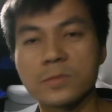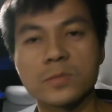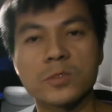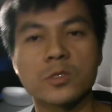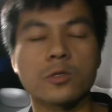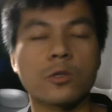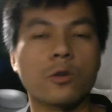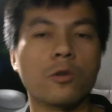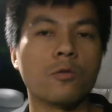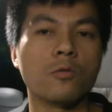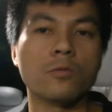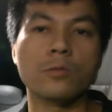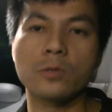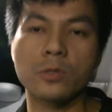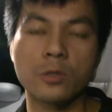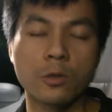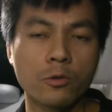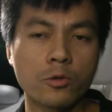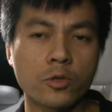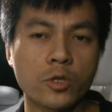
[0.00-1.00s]
So
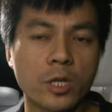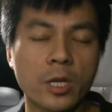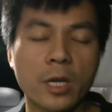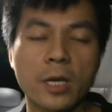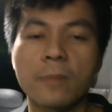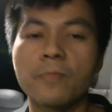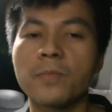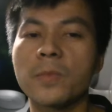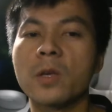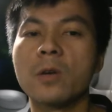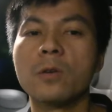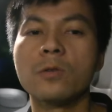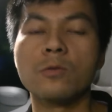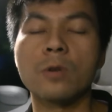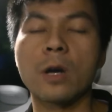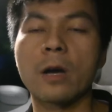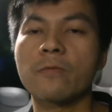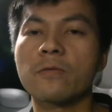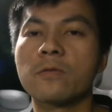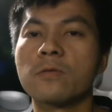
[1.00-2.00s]
usually
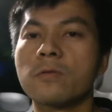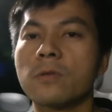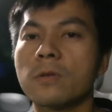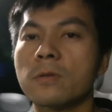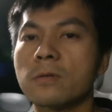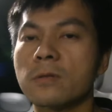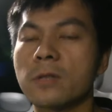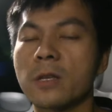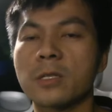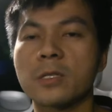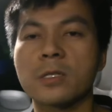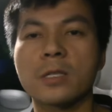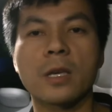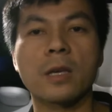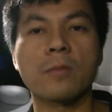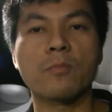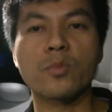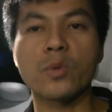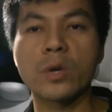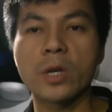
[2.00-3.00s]
you have to, let's
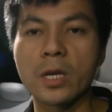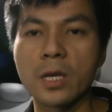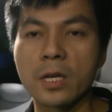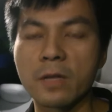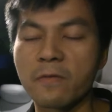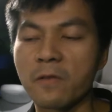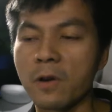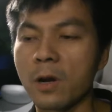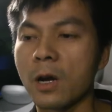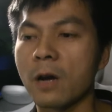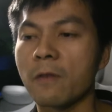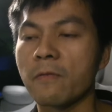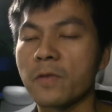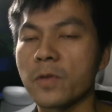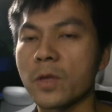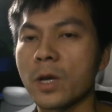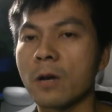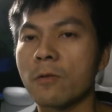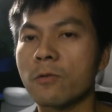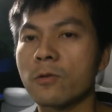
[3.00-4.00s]
say, preheat for half
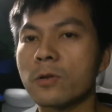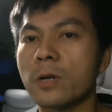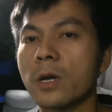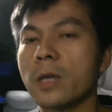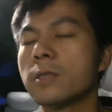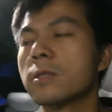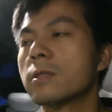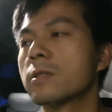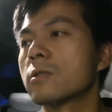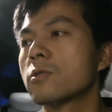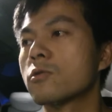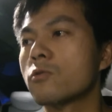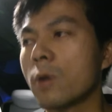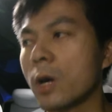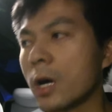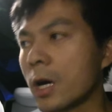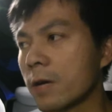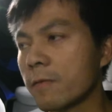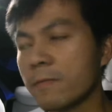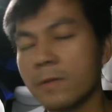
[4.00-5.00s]
an hour and then
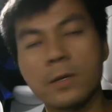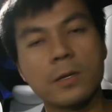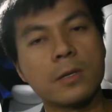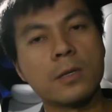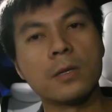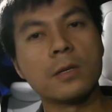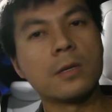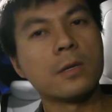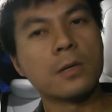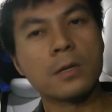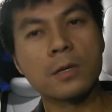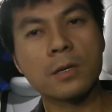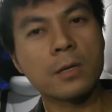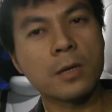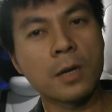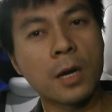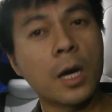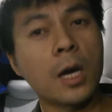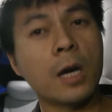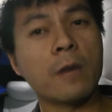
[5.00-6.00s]
drive
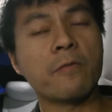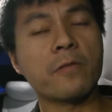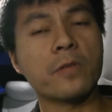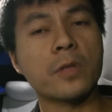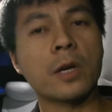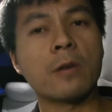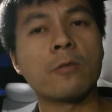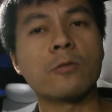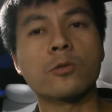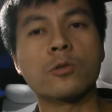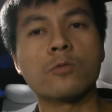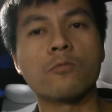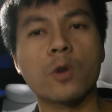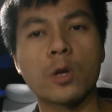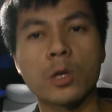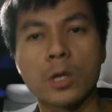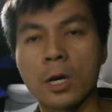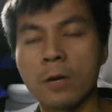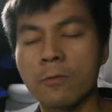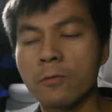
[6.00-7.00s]
half an hour to
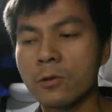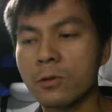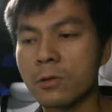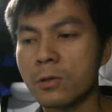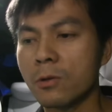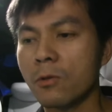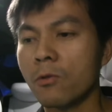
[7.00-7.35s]
1 hour.